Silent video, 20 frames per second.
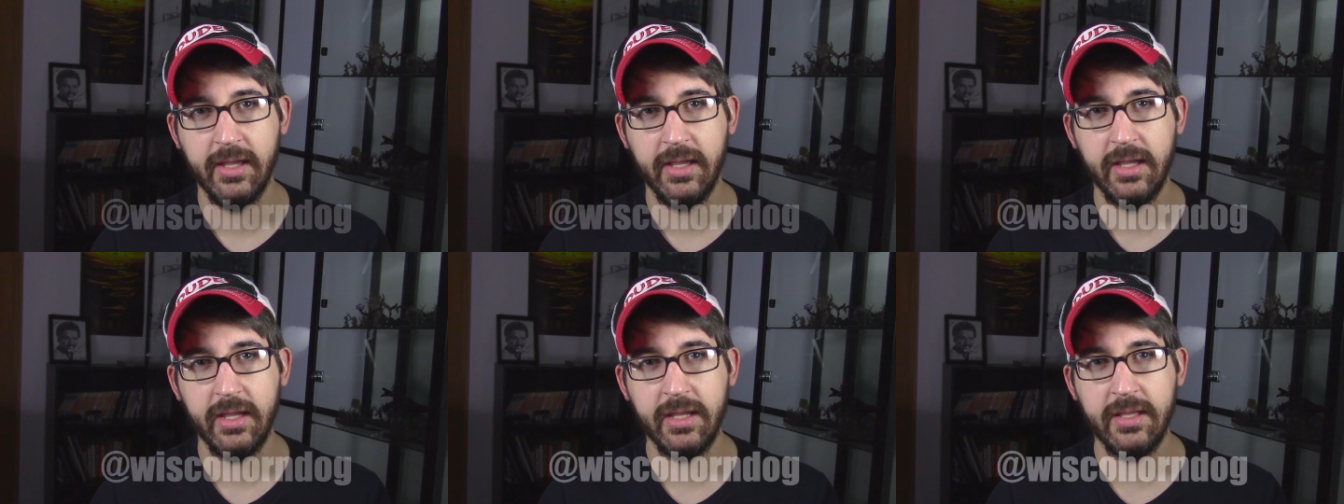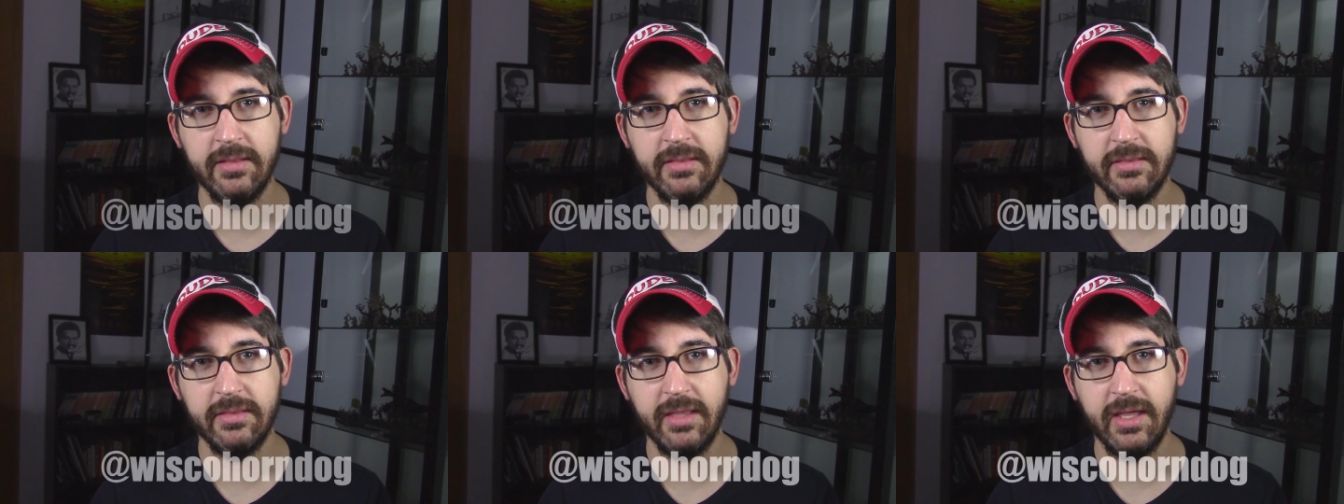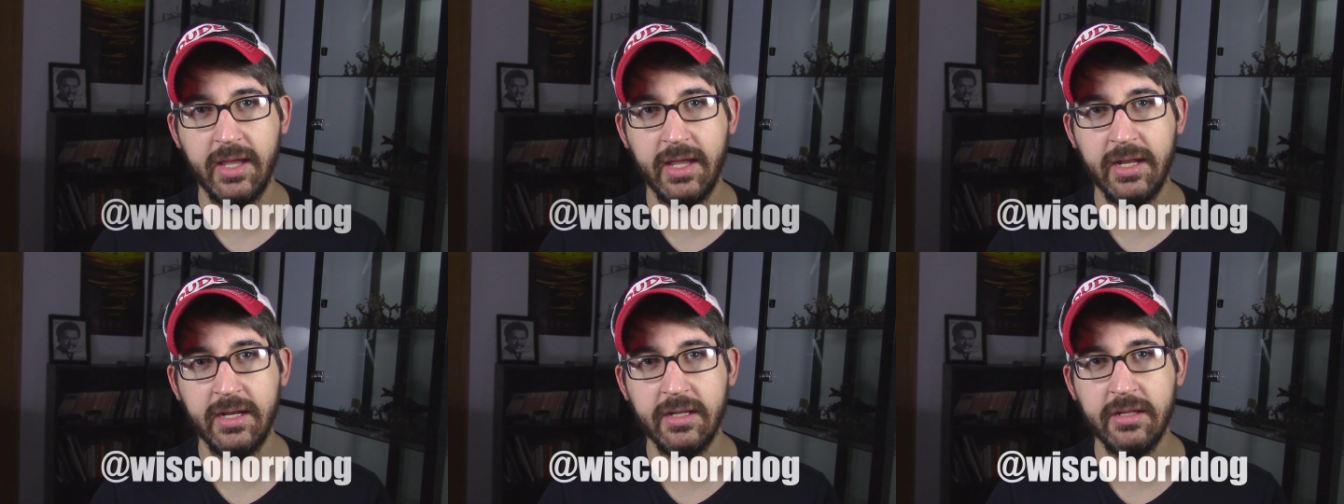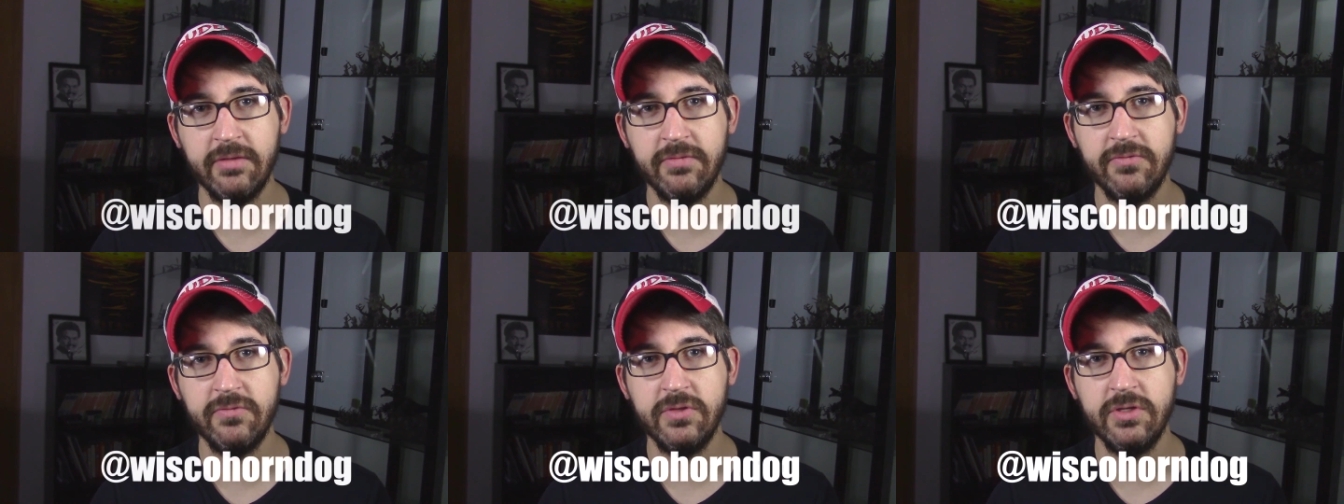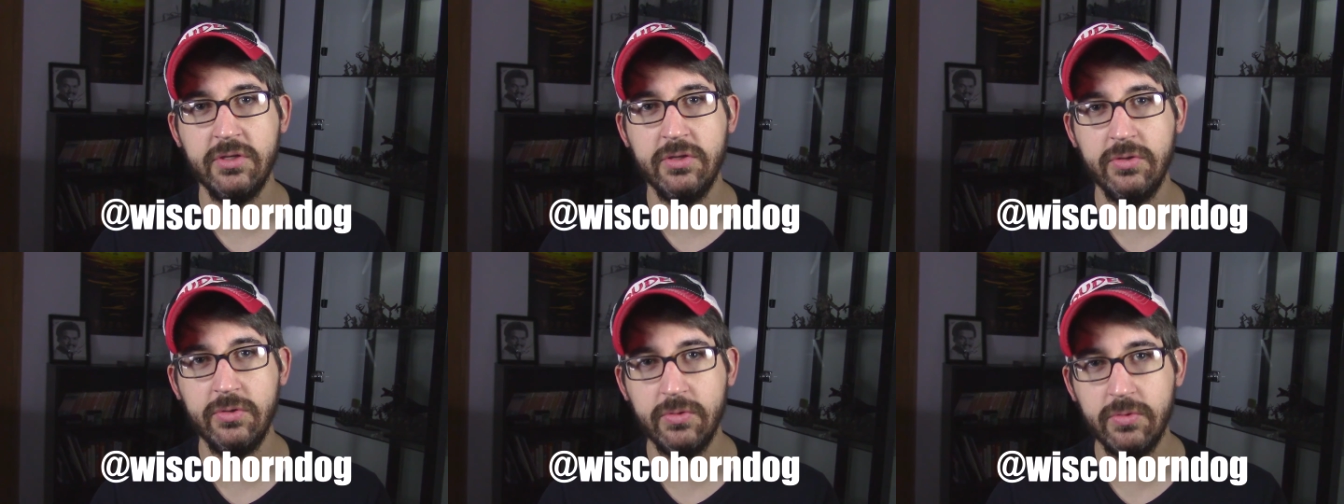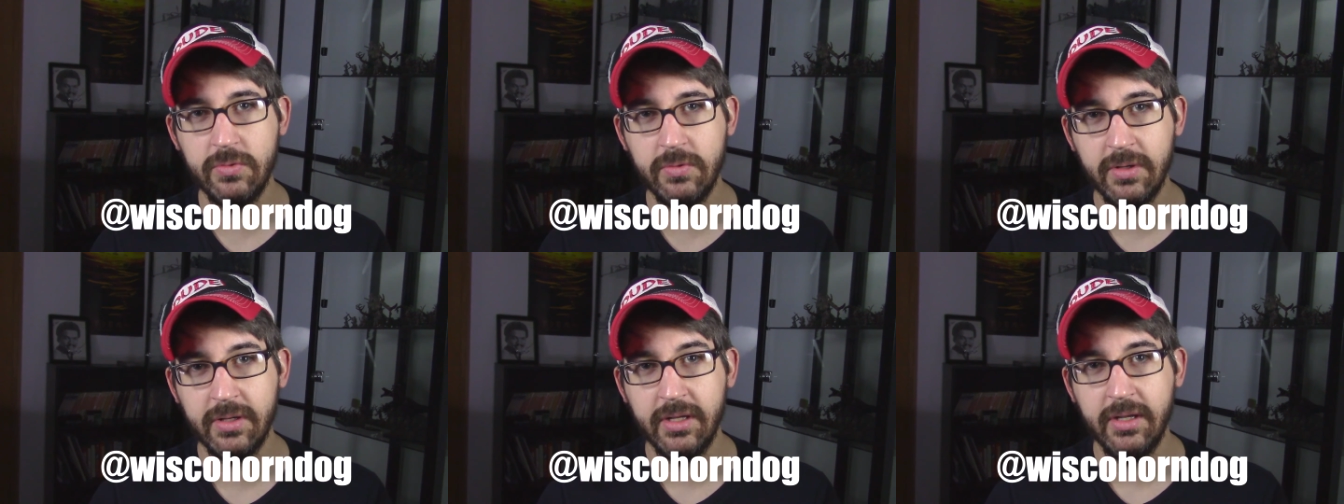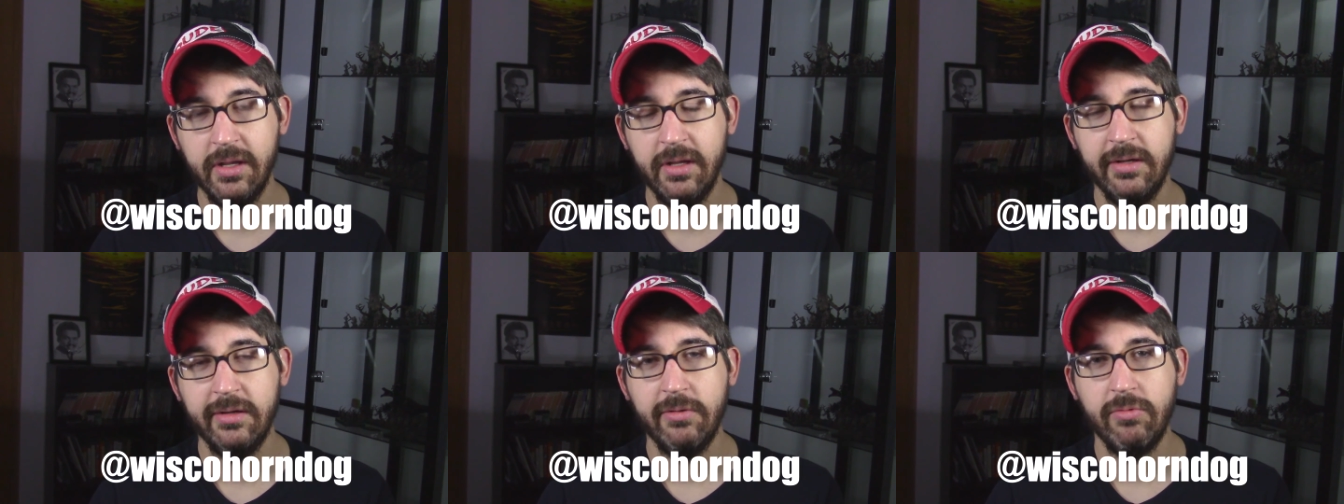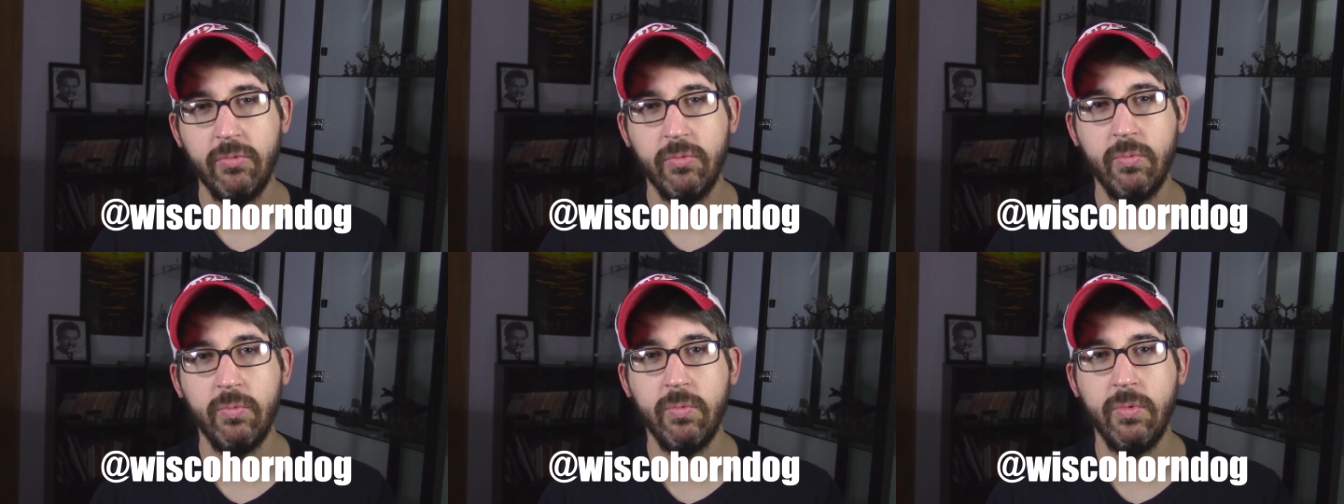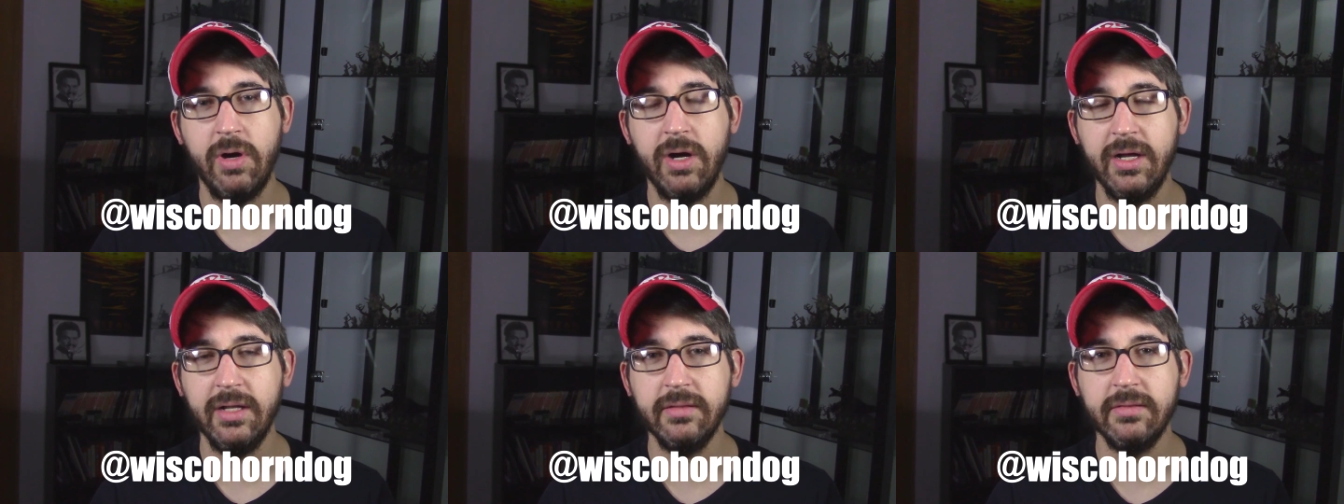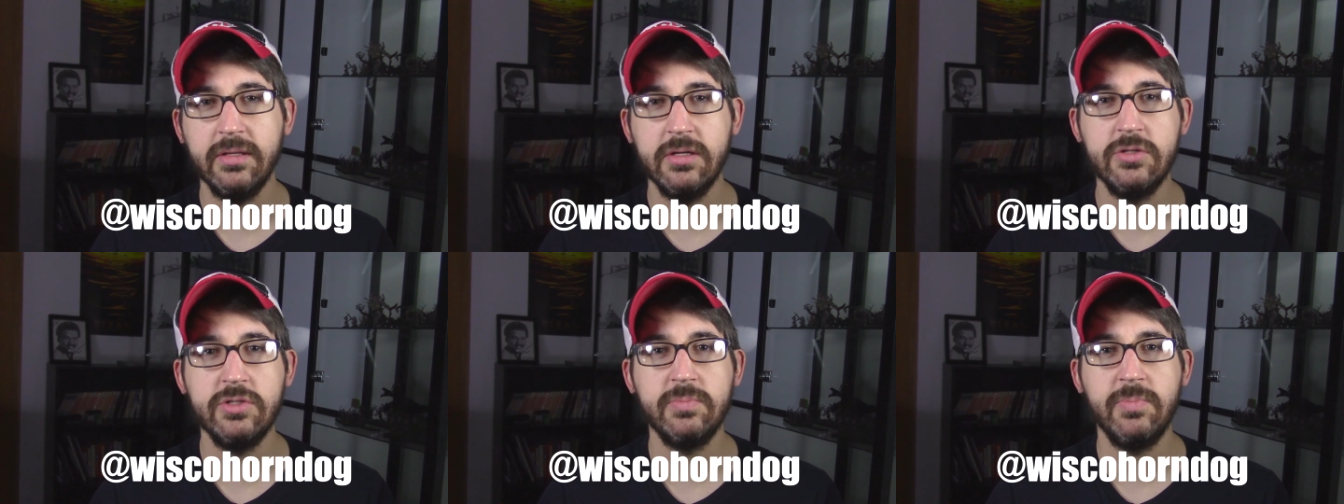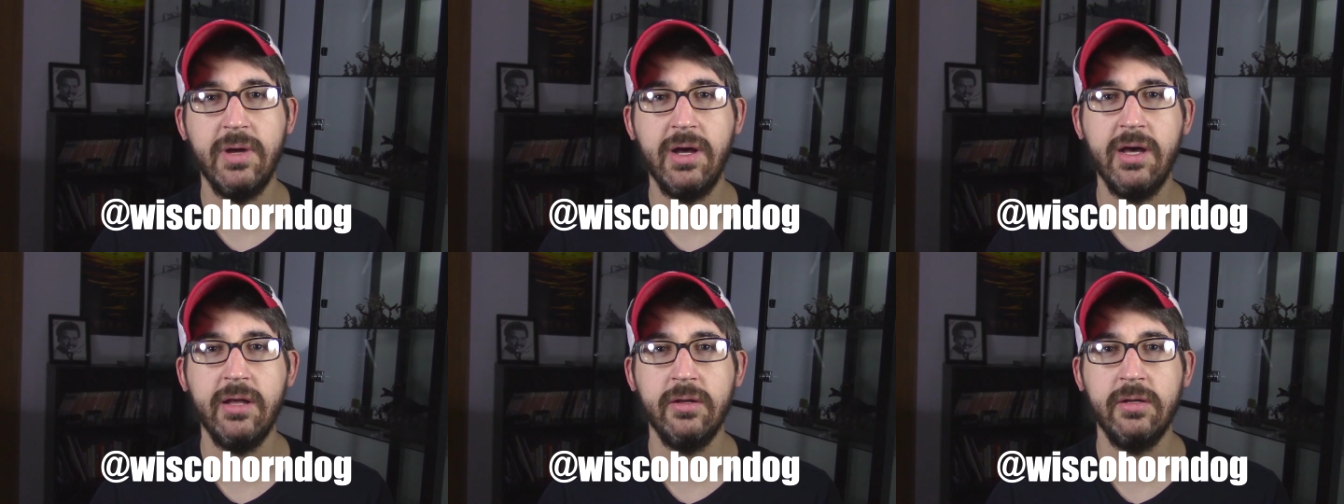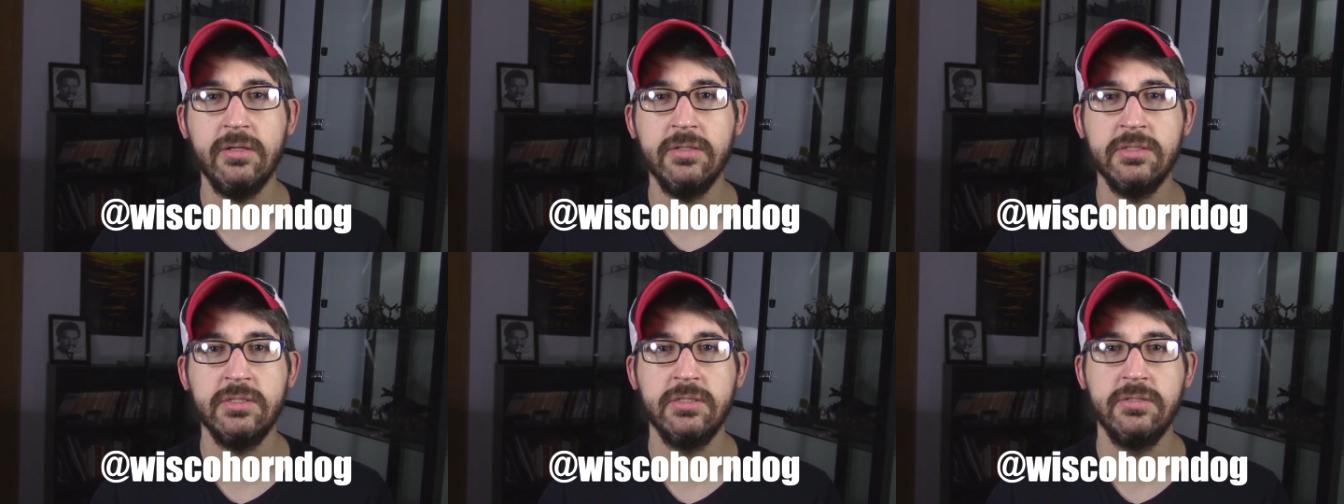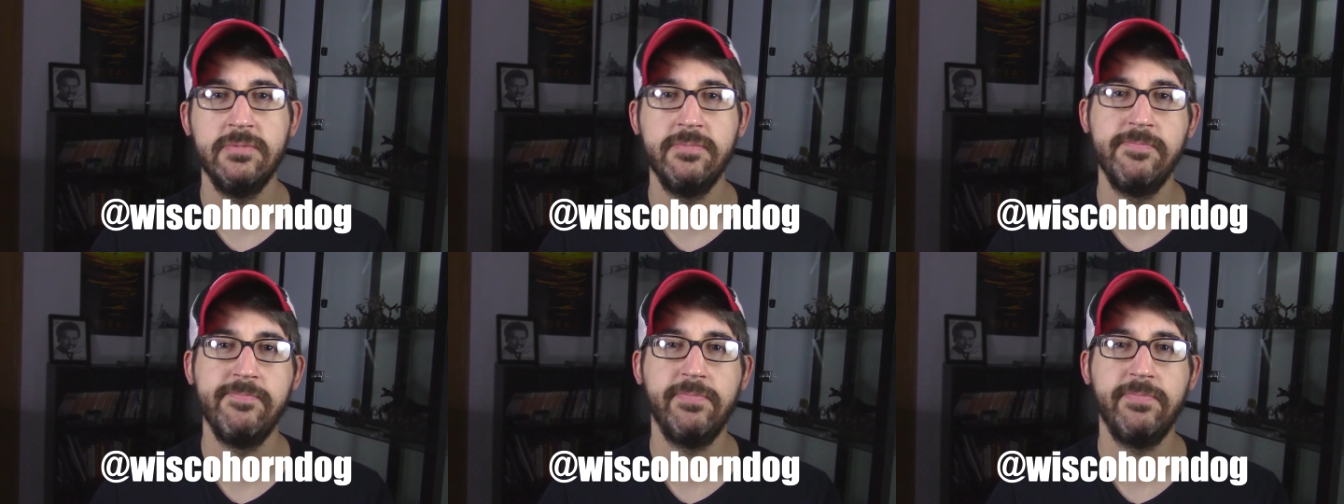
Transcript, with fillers: And then if you want those models,